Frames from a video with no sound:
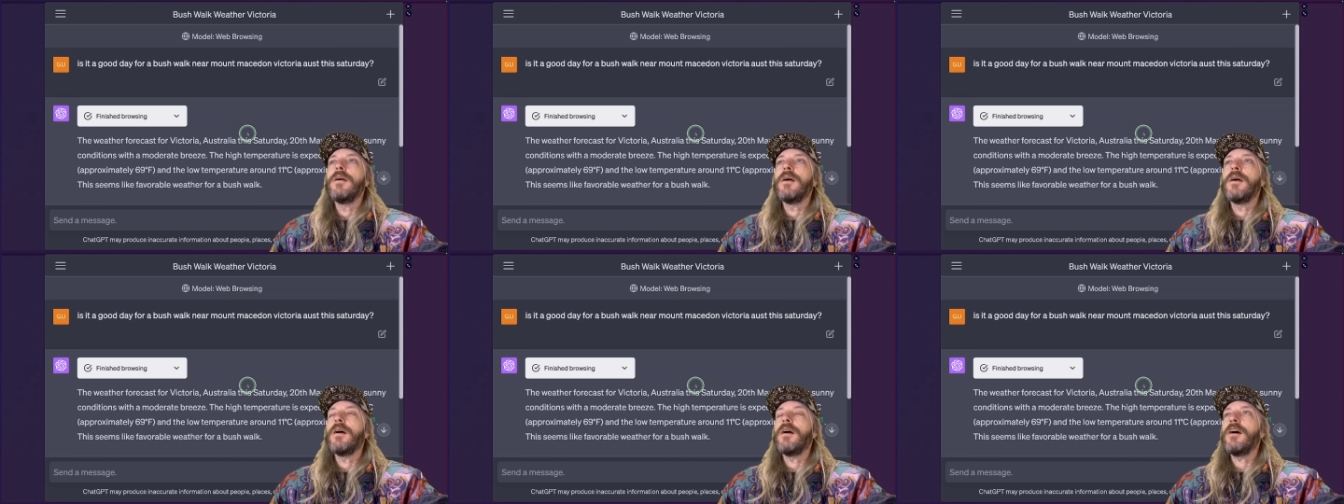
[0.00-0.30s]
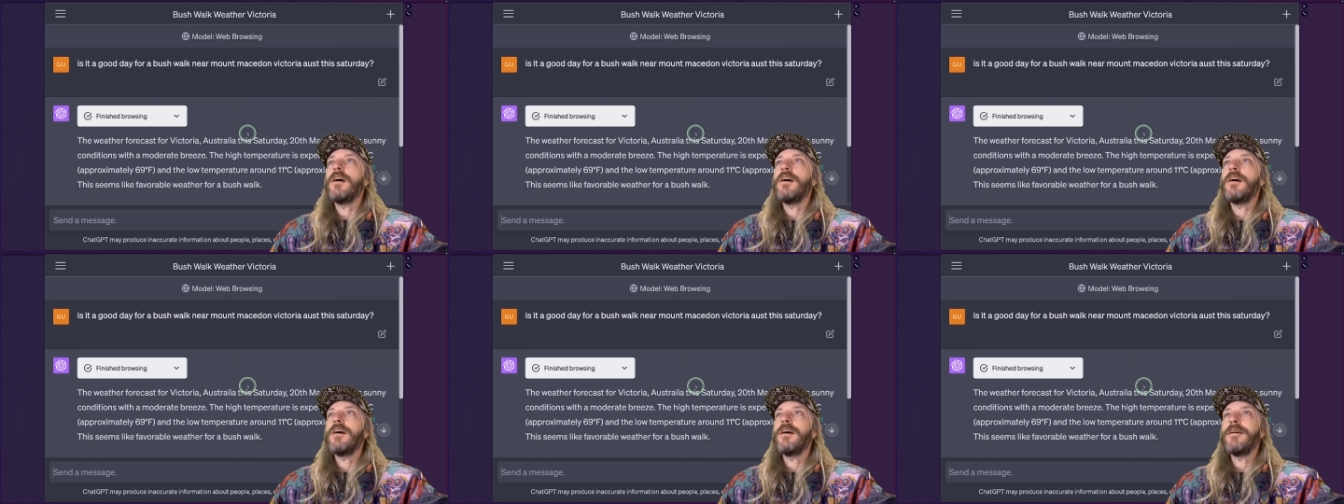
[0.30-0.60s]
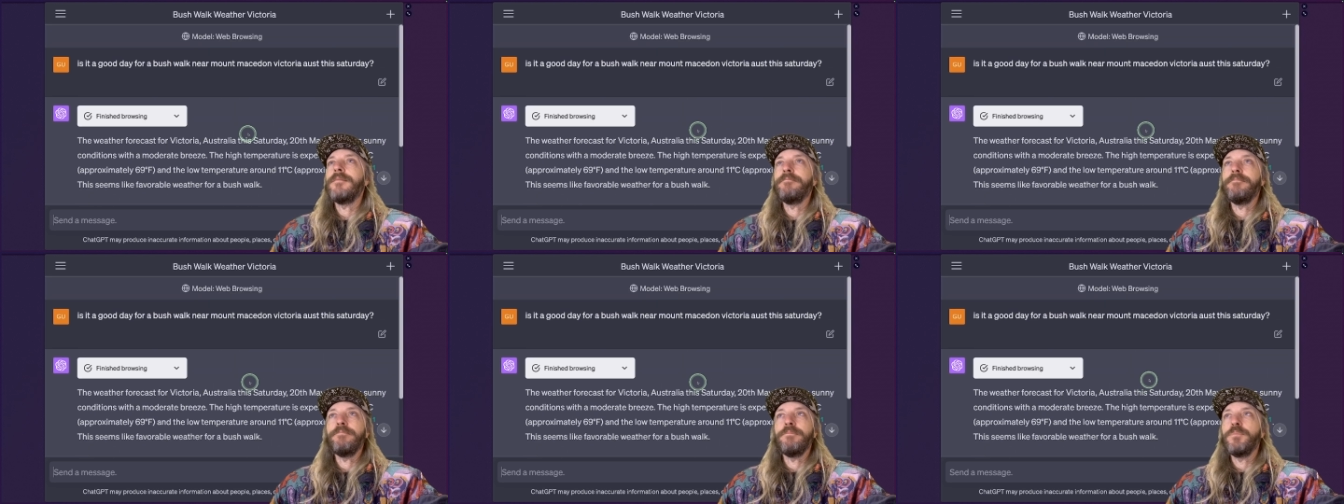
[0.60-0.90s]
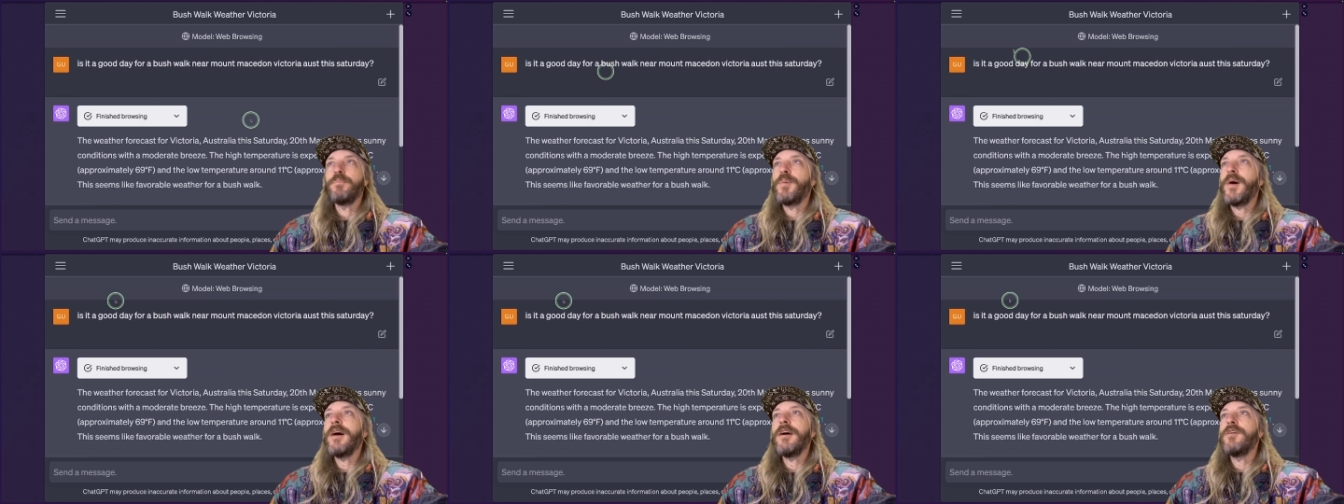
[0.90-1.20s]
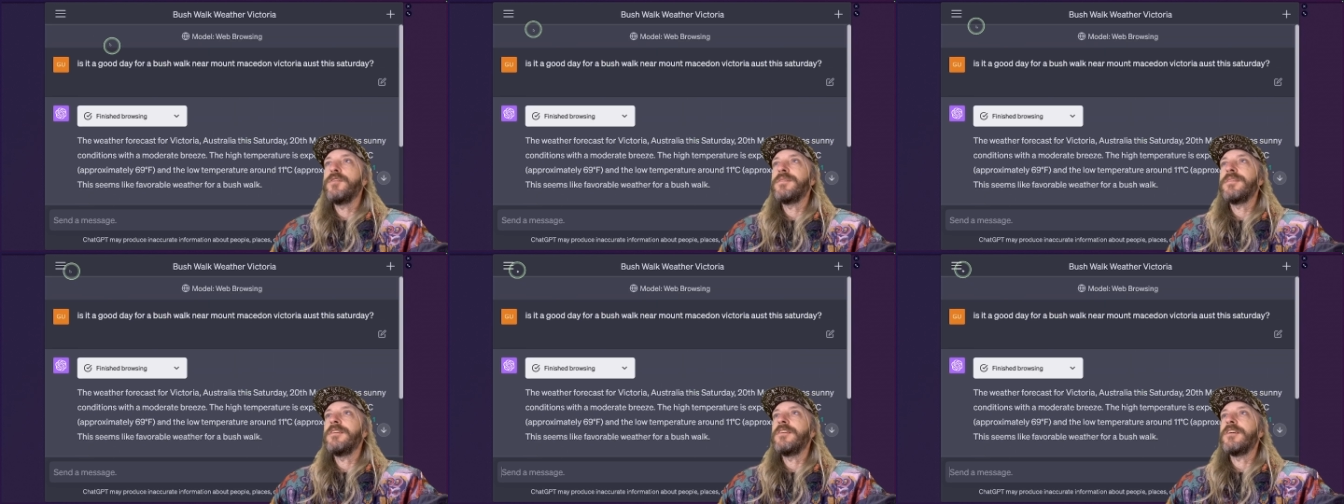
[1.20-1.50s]
But it
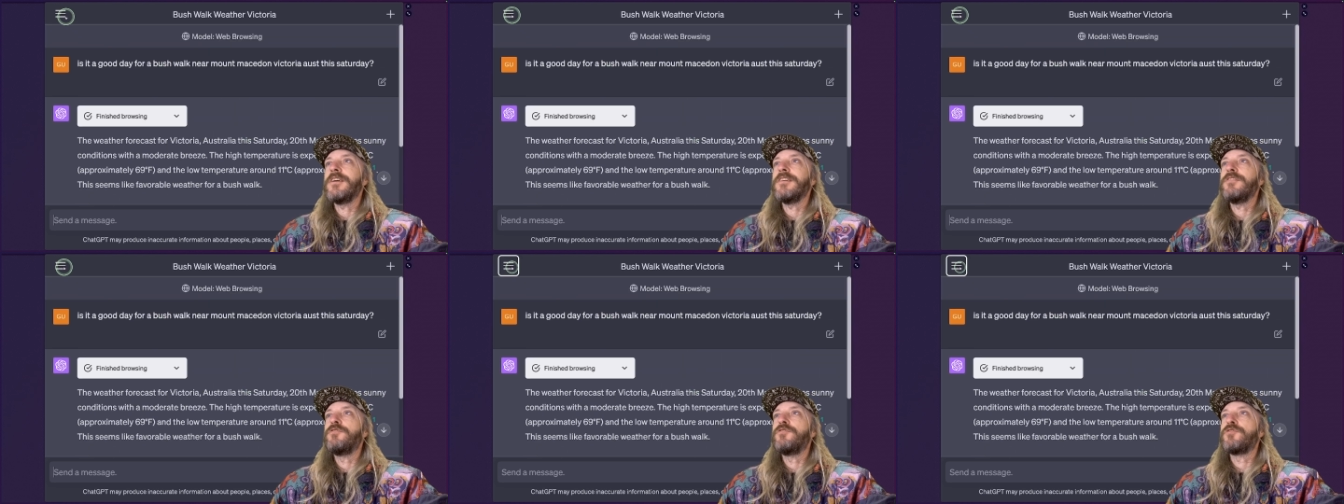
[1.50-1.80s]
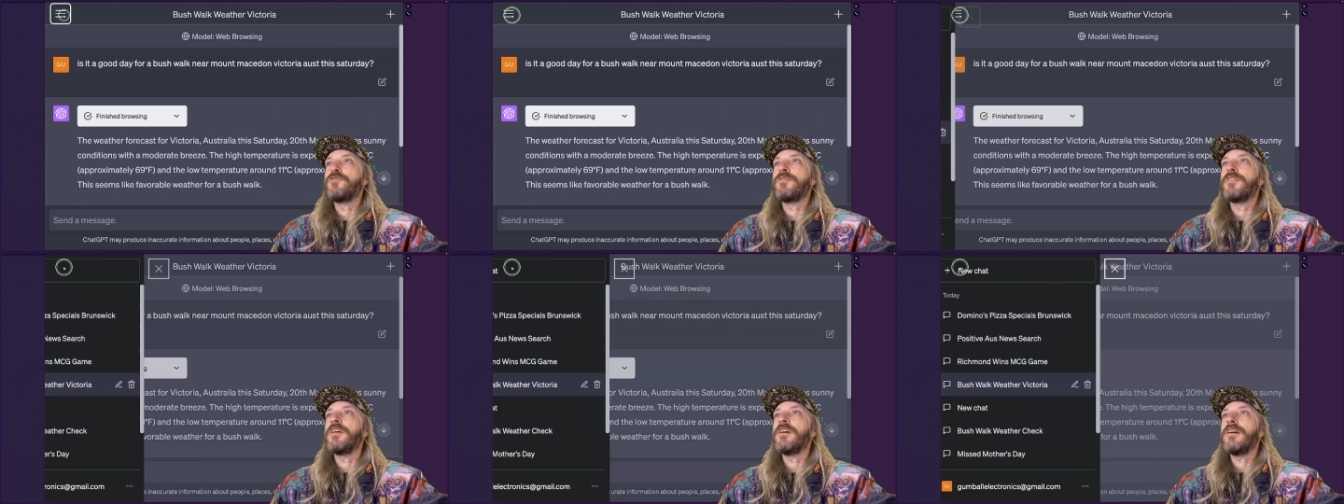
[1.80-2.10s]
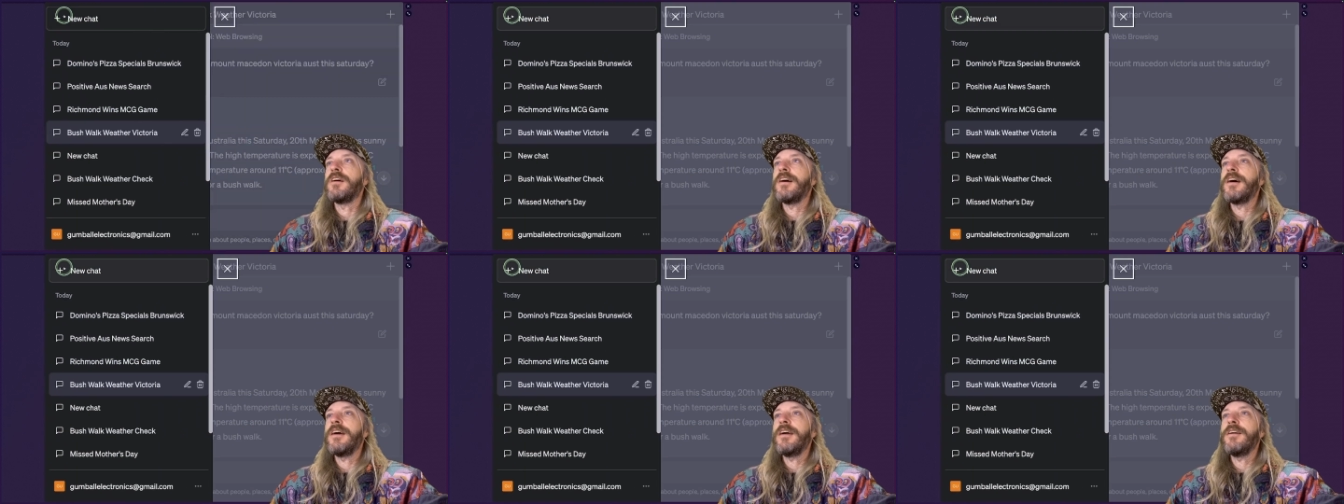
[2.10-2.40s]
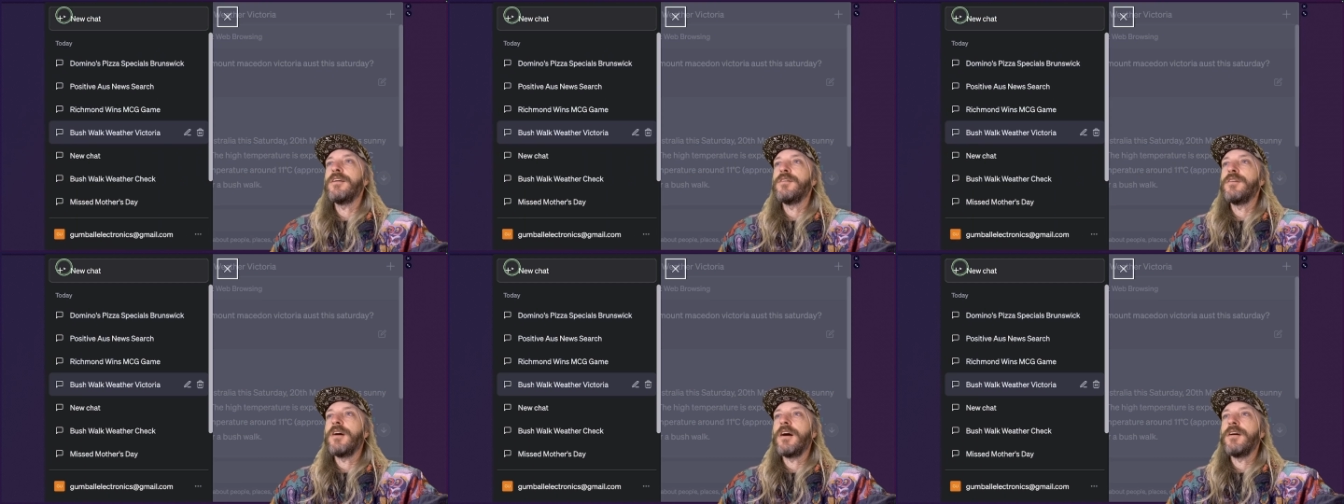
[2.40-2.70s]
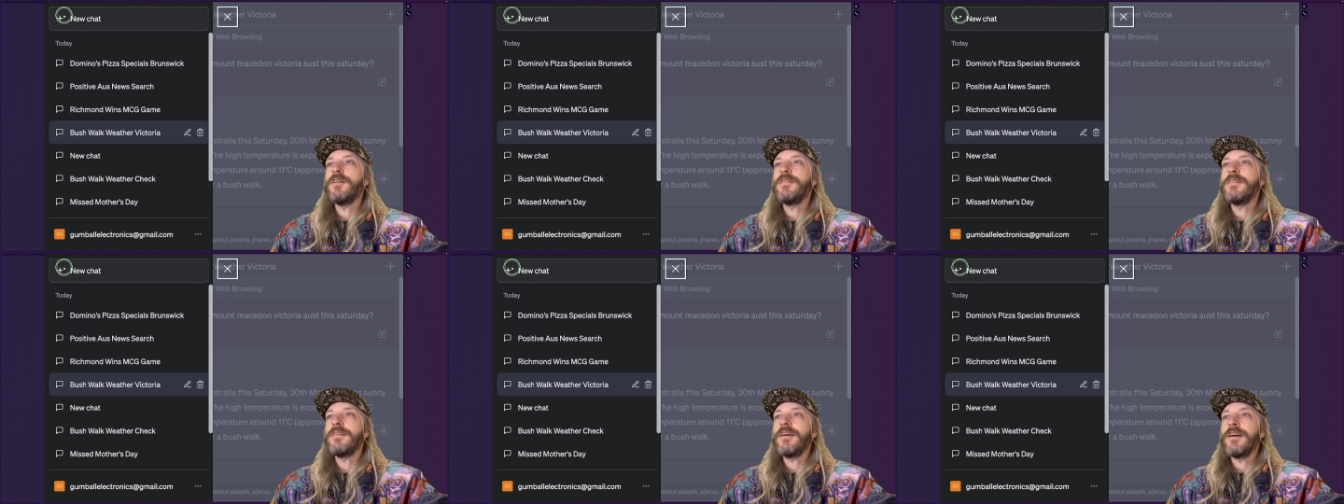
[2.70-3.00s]
was a nice try. I
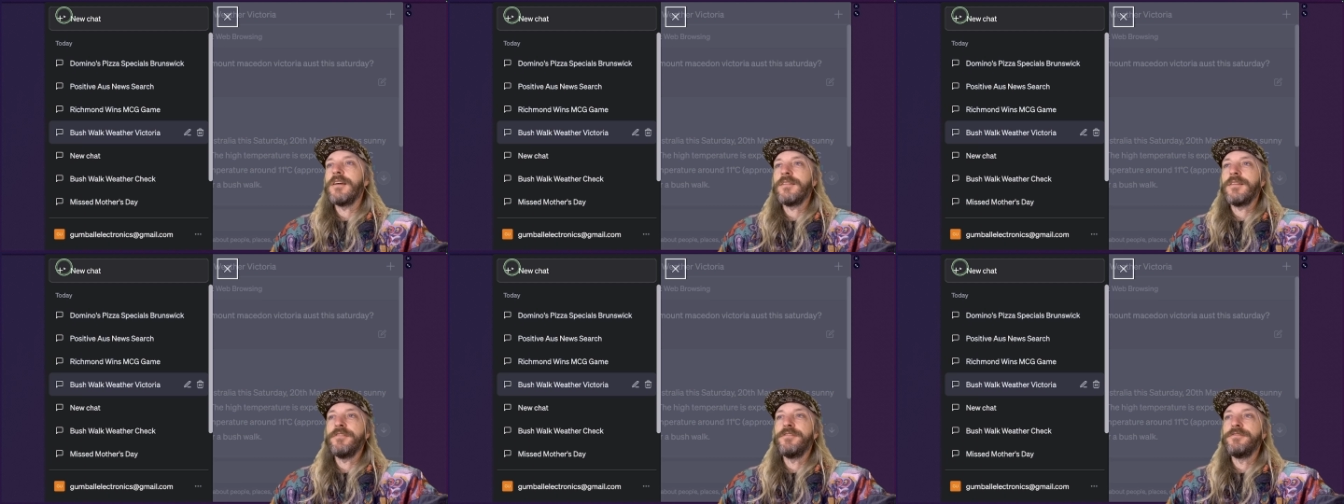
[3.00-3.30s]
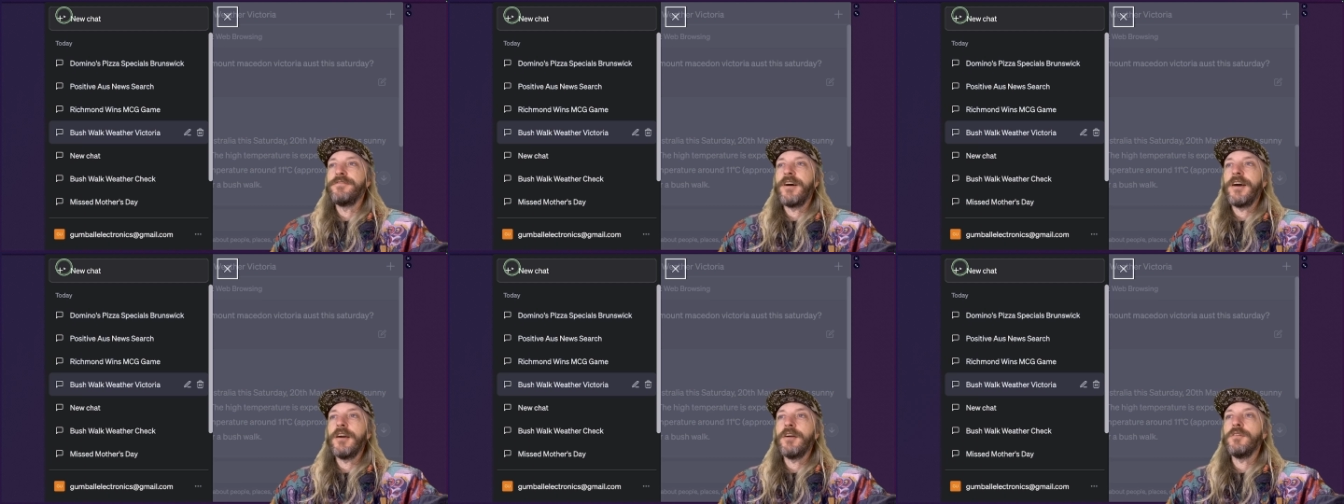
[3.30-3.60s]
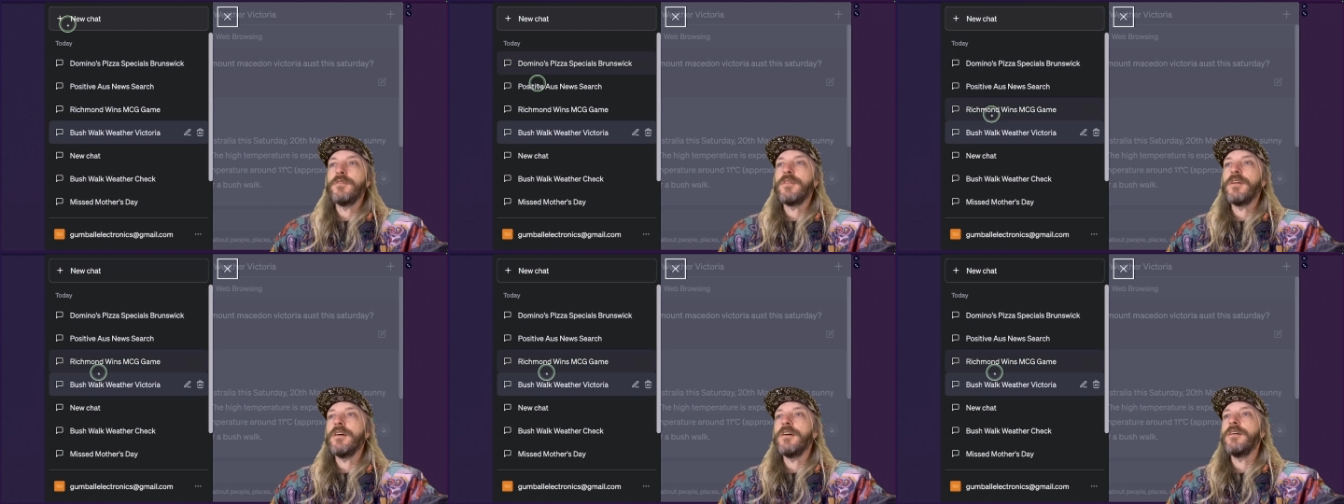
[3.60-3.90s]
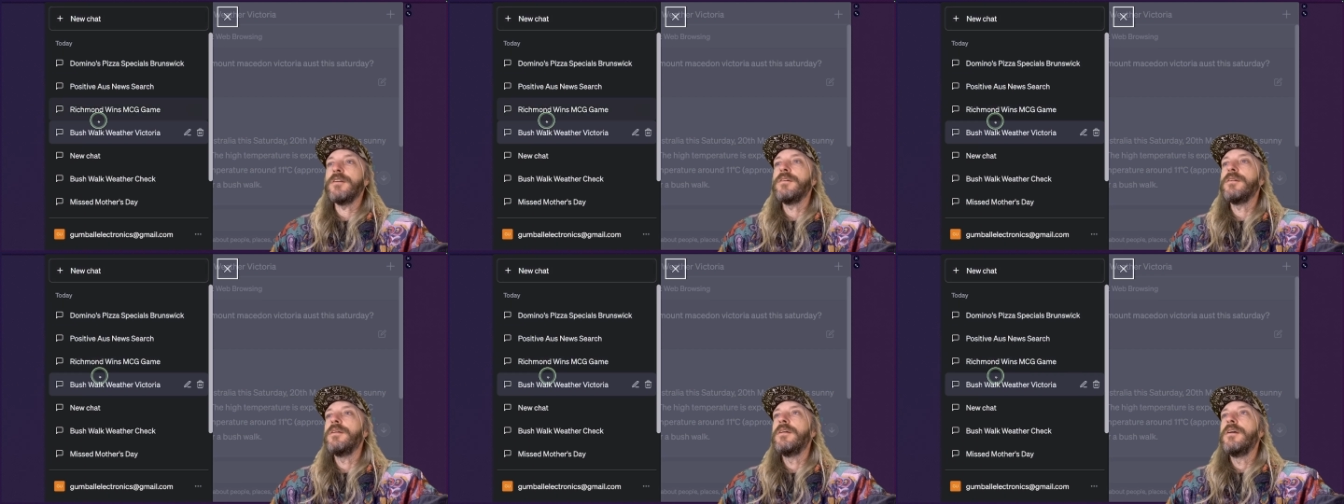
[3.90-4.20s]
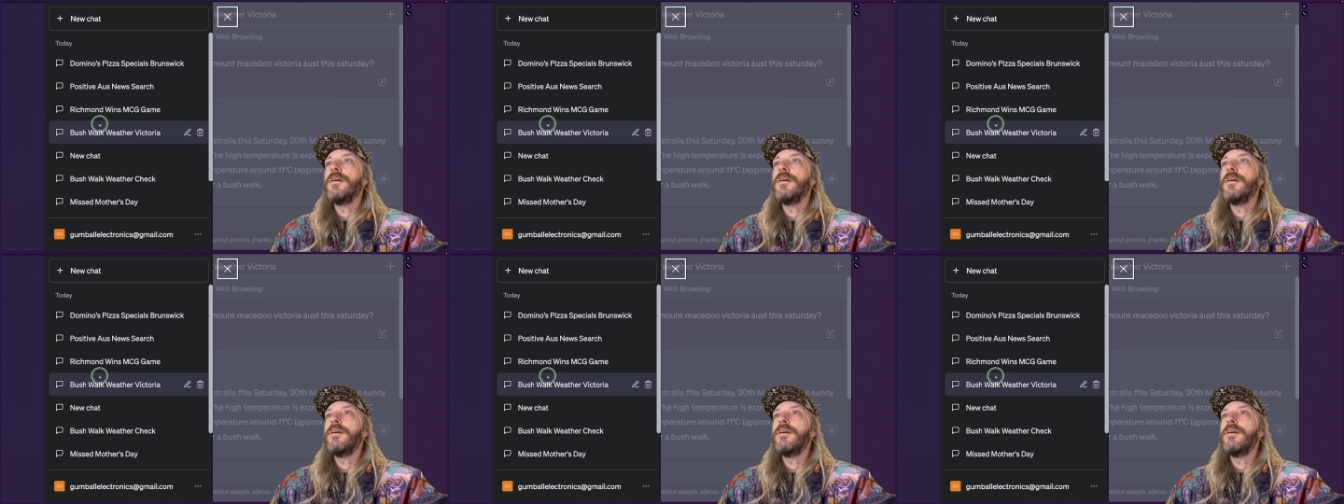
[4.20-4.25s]
would say it's a fail, though.